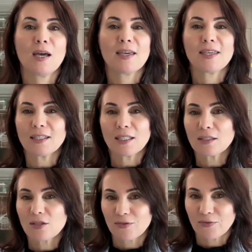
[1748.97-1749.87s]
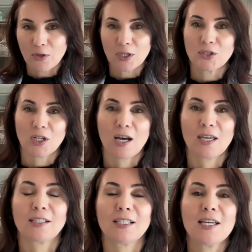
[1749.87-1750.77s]
Yet it's
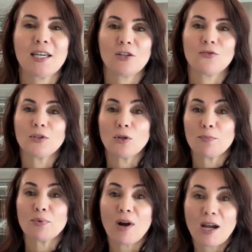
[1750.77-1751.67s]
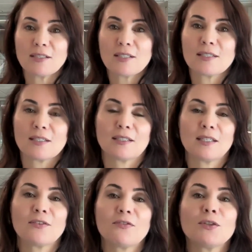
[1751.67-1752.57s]
fragile. If we don't practice it,
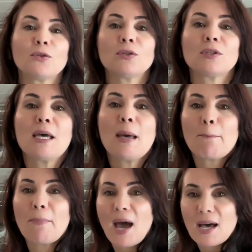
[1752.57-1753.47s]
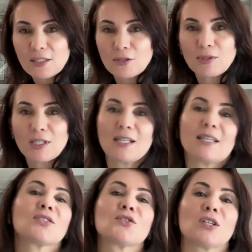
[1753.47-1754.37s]
if we don't pass to the
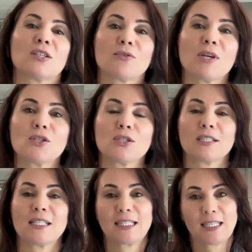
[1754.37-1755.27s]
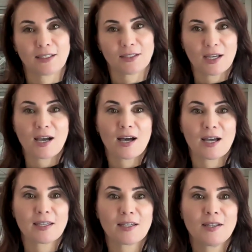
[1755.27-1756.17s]
next generation, it can
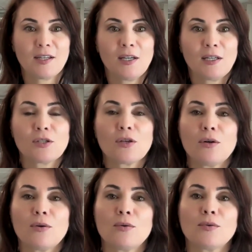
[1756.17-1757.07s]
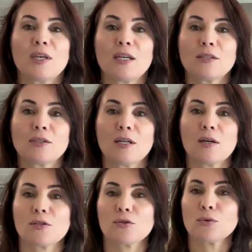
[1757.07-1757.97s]
die. So
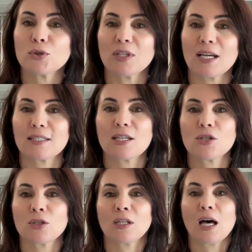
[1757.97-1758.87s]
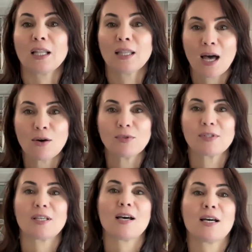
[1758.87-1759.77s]
the socialization
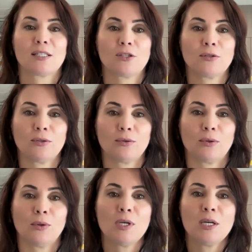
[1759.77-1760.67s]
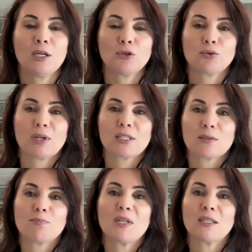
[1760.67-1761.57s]
allows us to
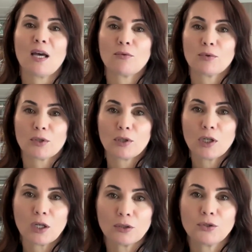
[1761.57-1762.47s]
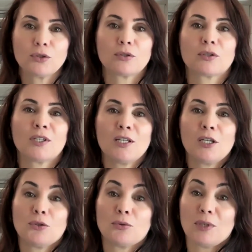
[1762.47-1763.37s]
transmit our culture
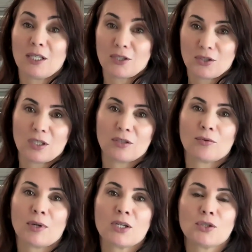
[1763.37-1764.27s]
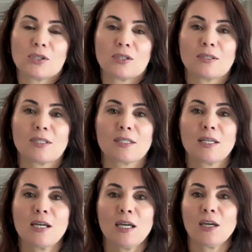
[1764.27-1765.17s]
to next generations.
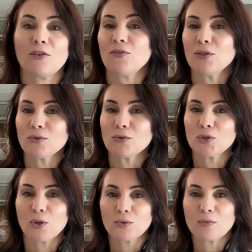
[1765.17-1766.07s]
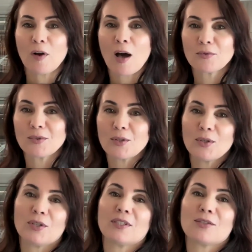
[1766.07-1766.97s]
If we don't show them how to
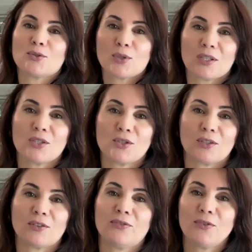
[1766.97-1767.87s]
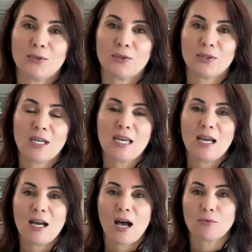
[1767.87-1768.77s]
cook that traditional food,
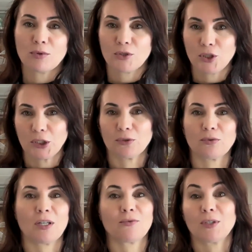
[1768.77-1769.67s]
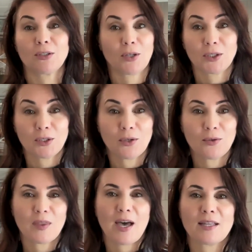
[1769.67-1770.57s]
our children will not
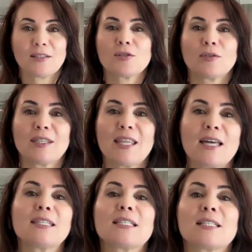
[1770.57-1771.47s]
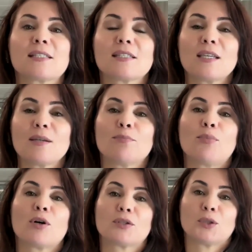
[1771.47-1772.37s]
know that. So that is
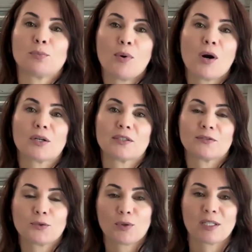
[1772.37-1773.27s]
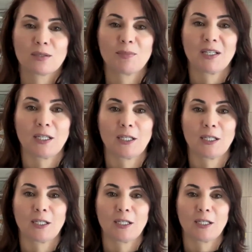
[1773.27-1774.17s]
important part of transmitting
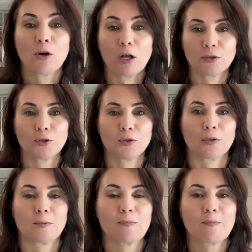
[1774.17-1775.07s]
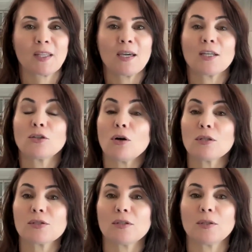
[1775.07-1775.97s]
culture. It
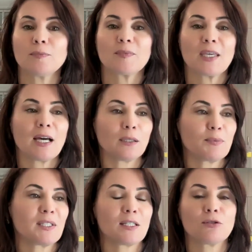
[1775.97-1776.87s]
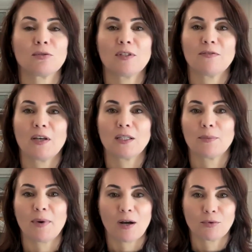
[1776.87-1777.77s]
also helps us to
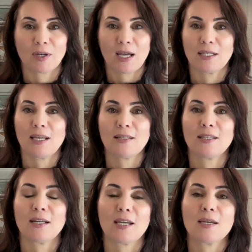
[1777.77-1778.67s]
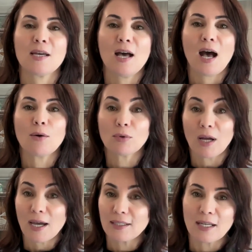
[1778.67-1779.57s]
develop our identity.
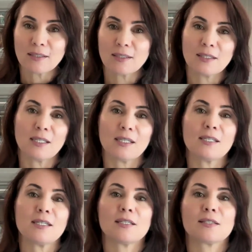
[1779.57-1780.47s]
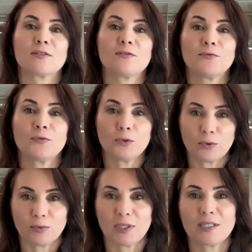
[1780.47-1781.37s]
Our identity is
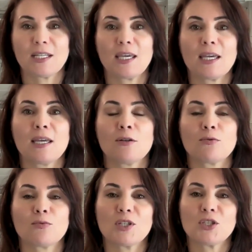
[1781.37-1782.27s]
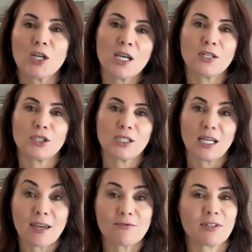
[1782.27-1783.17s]
fluid and we change
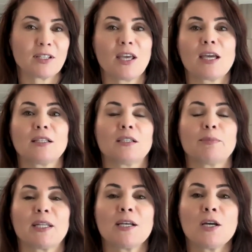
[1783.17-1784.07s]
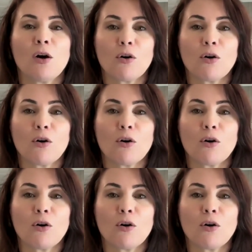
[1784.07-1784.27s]
every day a little bit.